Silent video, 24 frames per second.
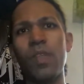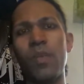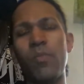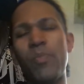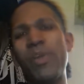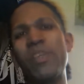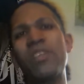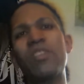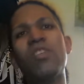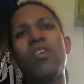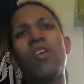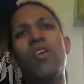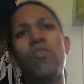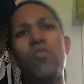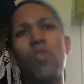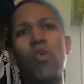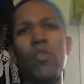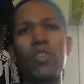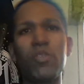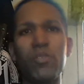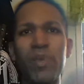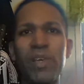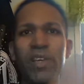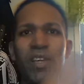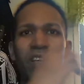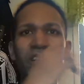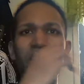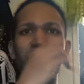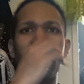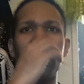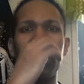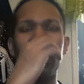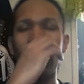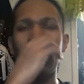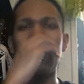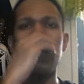Basically, uh, Rowan was playing
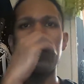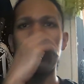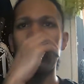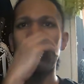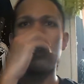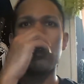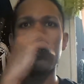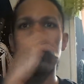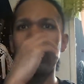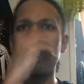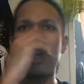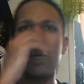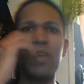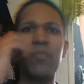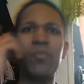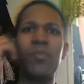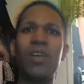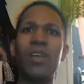incident on this whole time,